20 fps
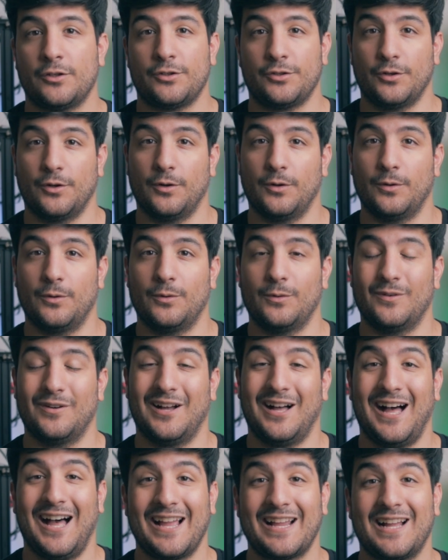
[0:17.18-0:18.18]
So
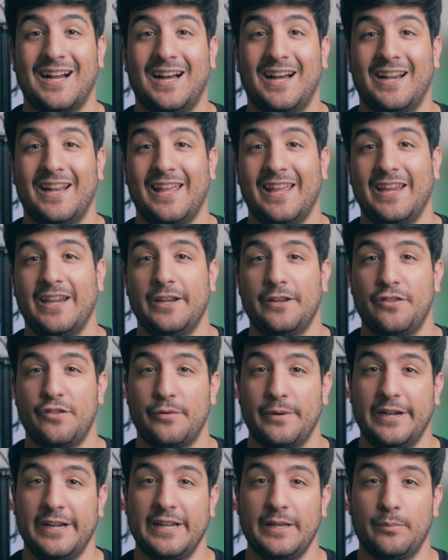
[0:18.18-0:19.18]
I got a
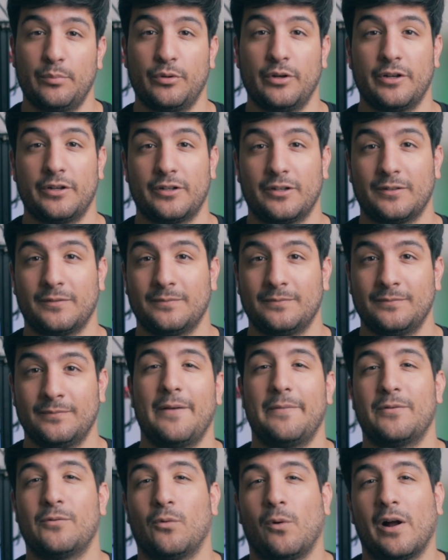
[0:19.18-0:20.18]
3D printer.
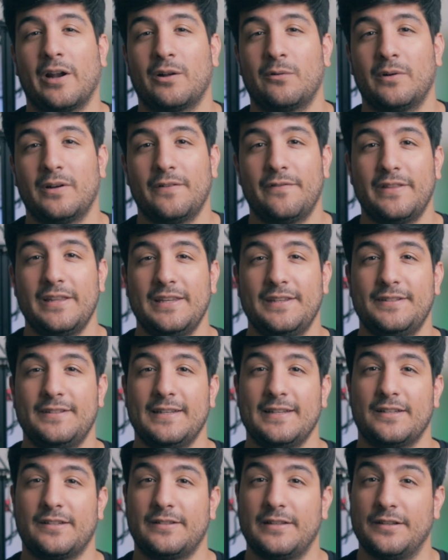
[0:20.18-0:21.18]
I've been wanting one of these
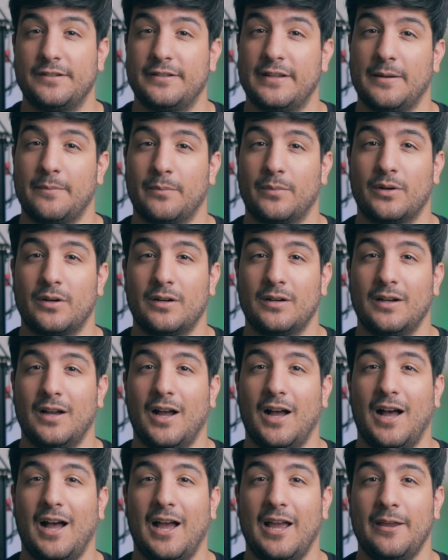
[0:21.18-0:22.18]
since
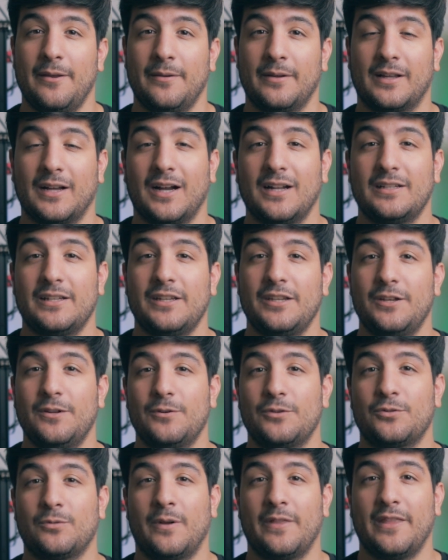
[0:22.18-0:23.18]
December. I got to
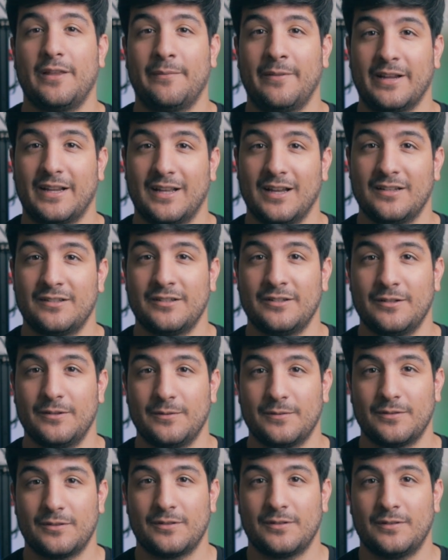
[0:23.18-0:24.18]
use one that my cousin
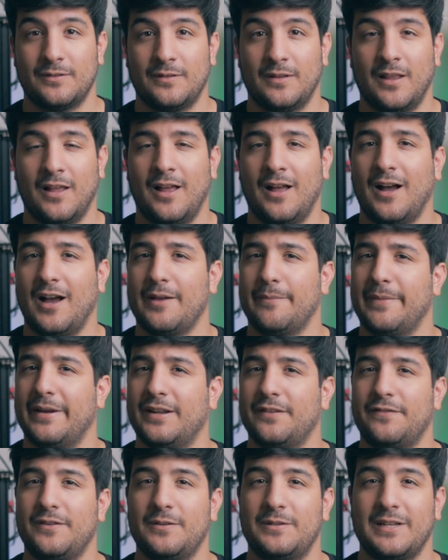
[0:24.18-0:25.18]
owns. I
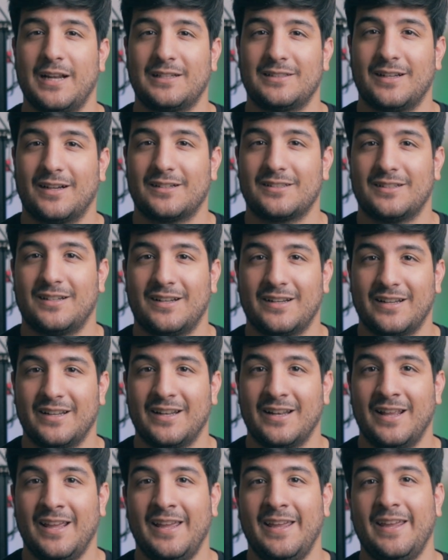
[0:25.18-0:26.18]
made a few TikToks on
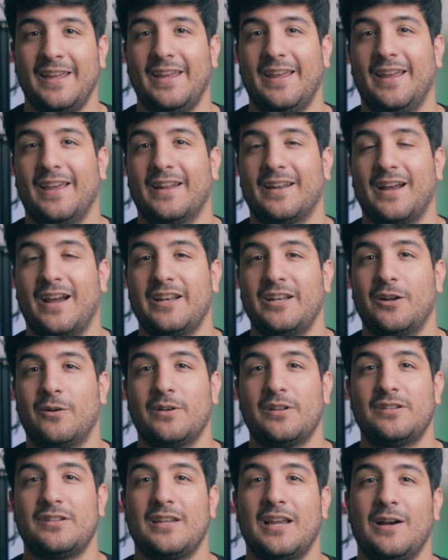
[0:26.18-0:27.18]
it and I
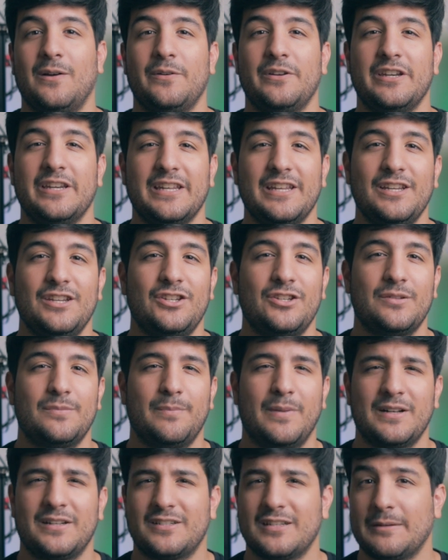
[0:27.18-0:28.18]
noticed how niche
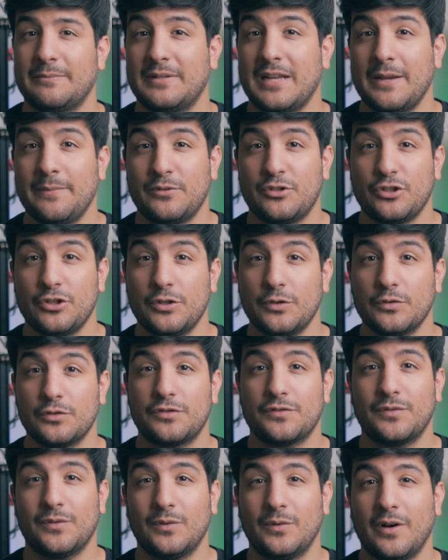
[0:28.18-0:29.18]
but sometimes
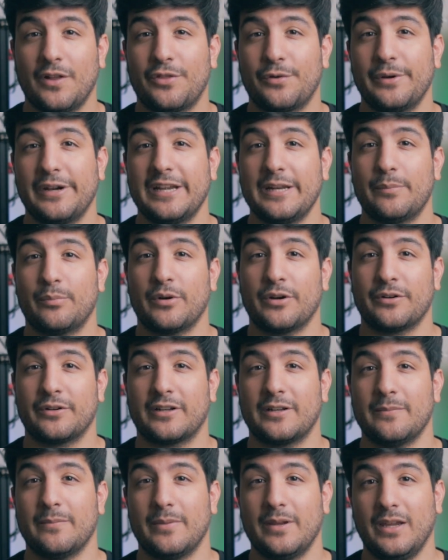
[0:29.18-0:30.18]
useful a 3D
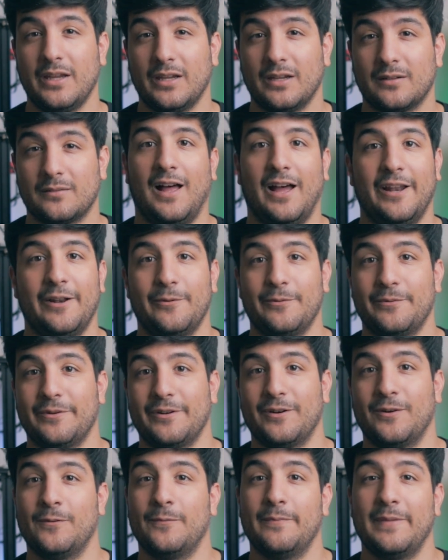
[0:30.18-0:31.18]
printer can be. I don't
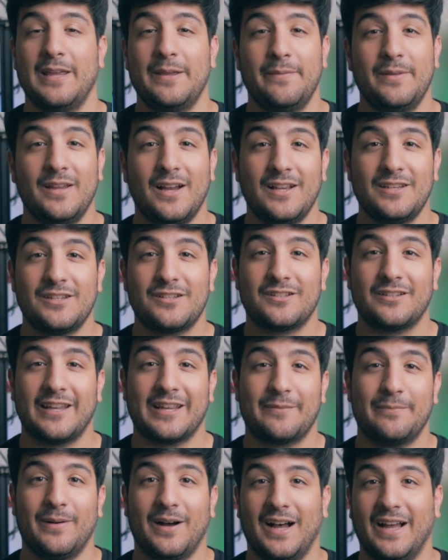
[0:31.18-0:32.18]
know, maybe I just
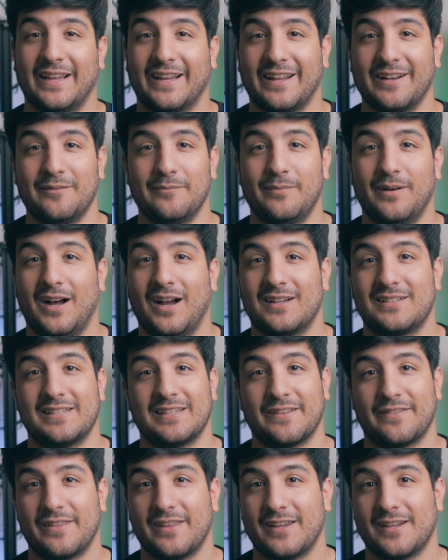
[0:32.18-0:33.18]
like buying and
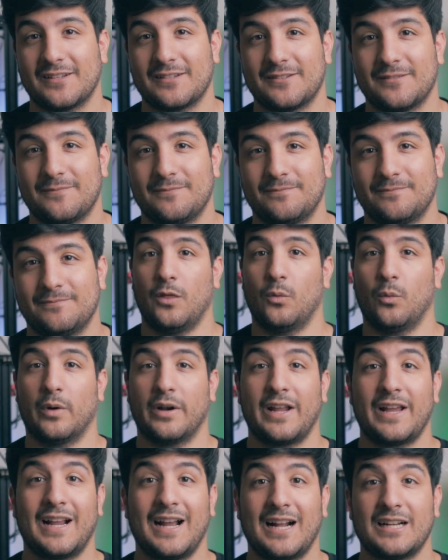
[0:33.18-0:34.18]
unboxing things. The
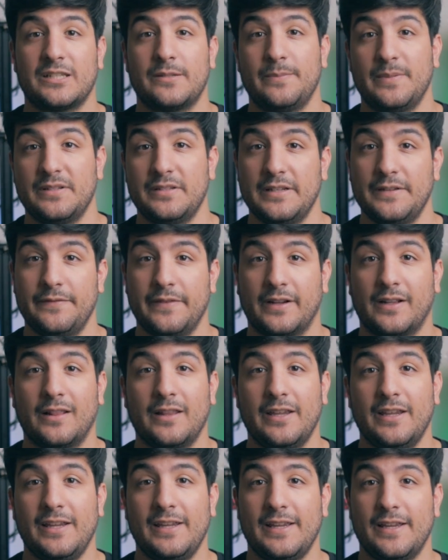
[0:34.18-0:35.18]
one I got
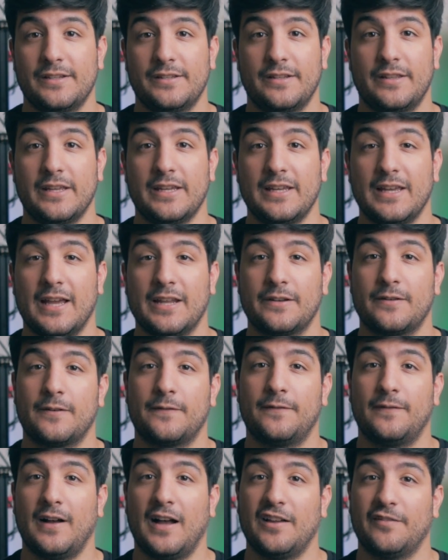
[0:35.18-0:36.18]
specifically is the
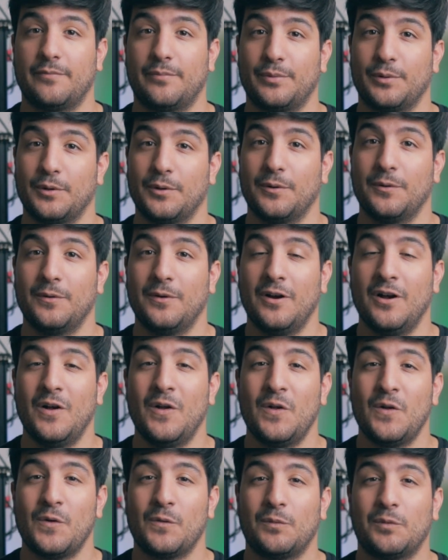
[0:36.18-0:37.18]
Ender 5 Pro.
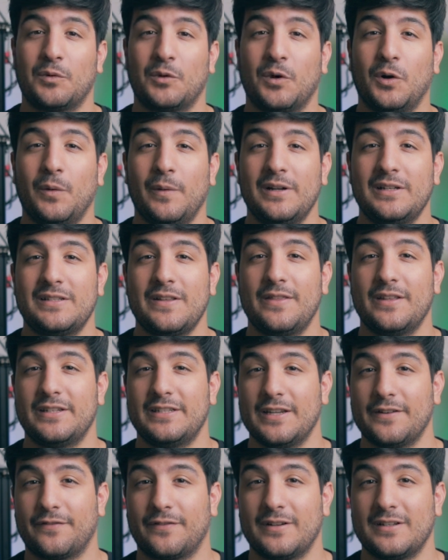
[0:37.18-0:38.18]
We'll go into the
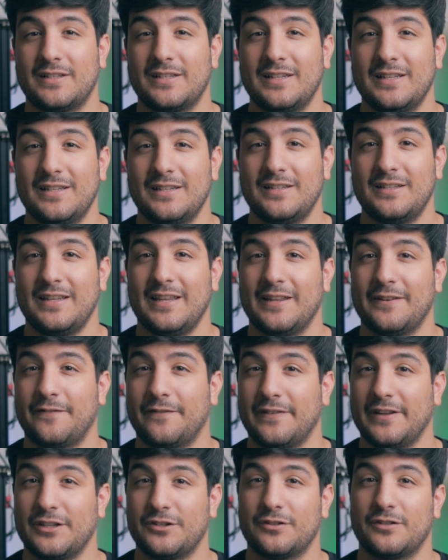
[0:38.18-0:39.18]
differences and
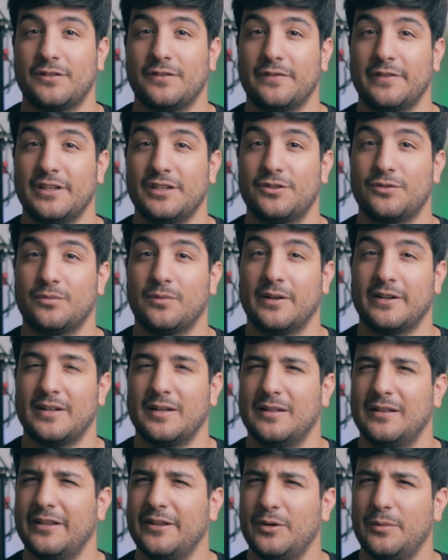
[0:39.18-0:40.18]
features of each one
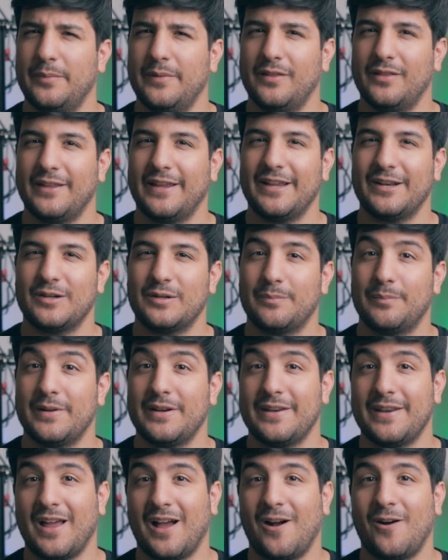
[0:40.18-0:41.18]
a little bit later,
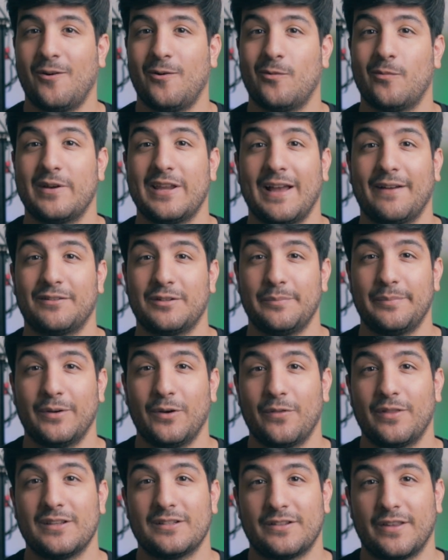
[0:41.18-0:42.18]
but now we have to
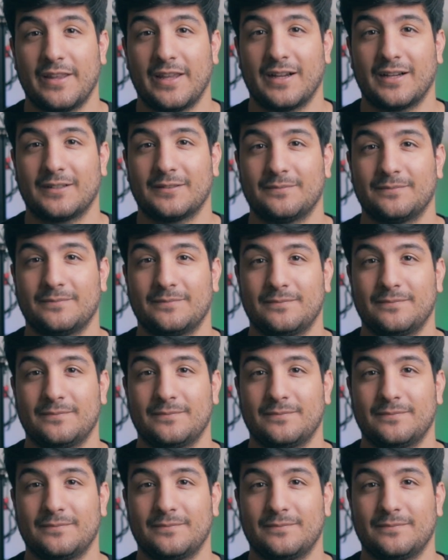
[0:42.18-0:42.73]
build this thing.